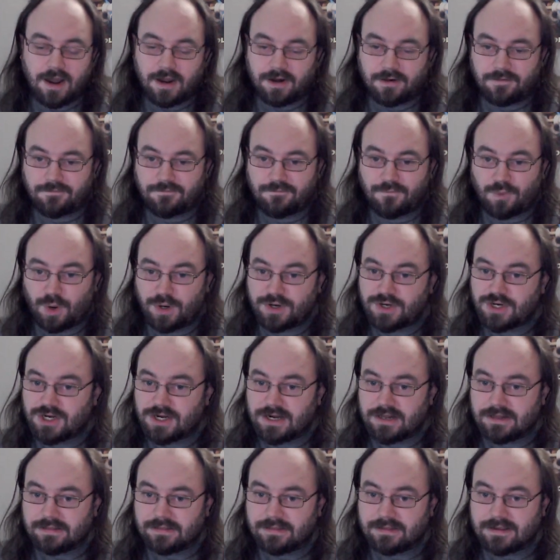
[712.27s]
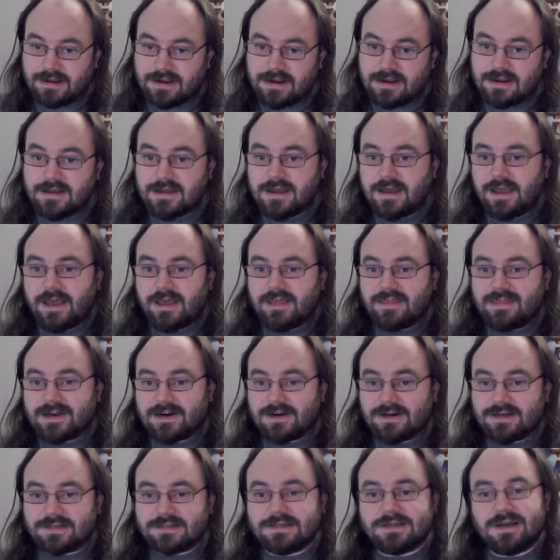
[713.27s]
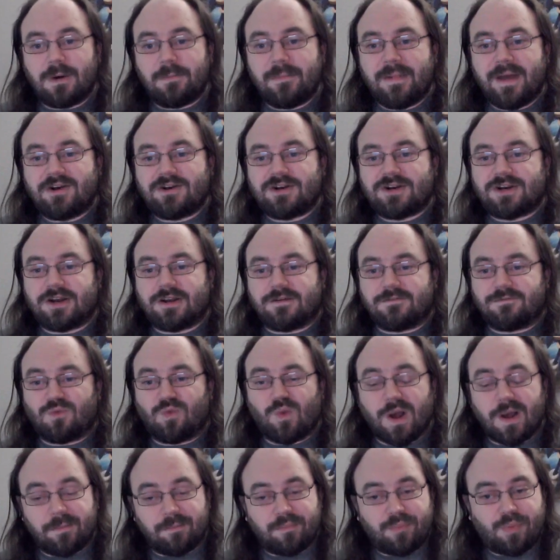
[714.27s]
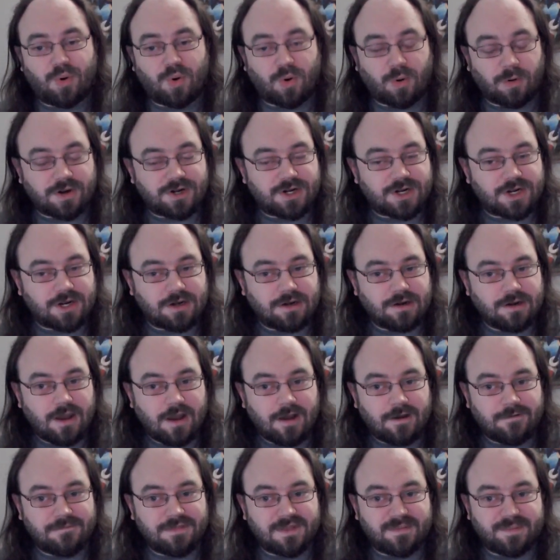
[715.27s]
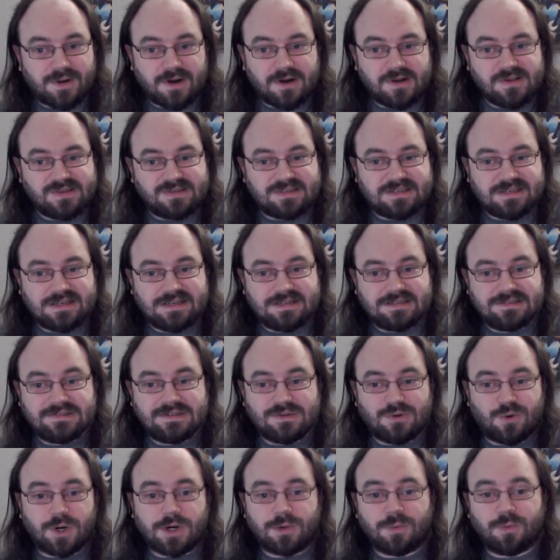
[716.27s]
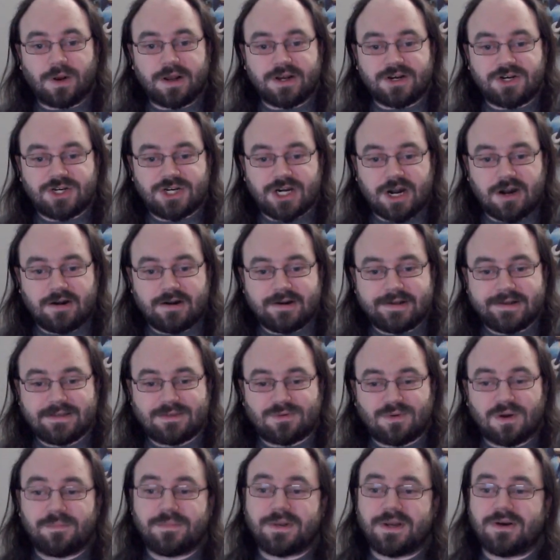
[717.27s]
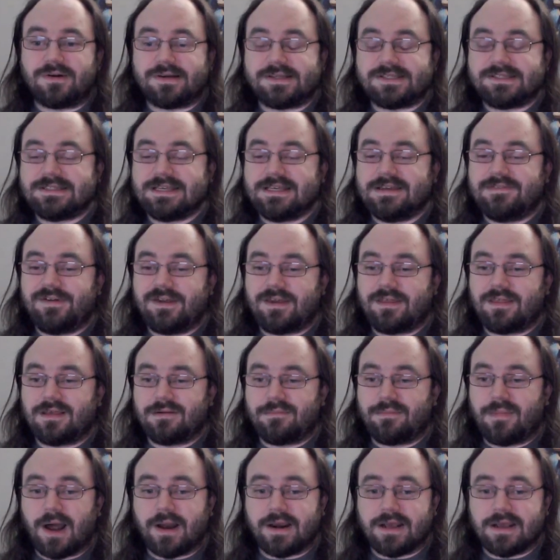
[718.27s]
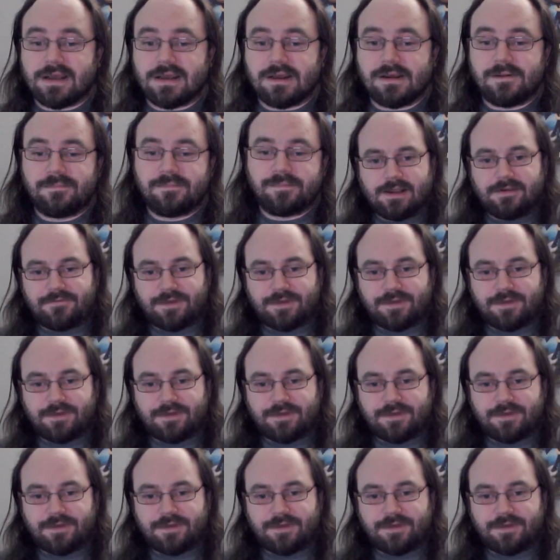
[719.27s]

Unfortunately, there is no mention of what portion of the proceeds or what charities will be receiving the money.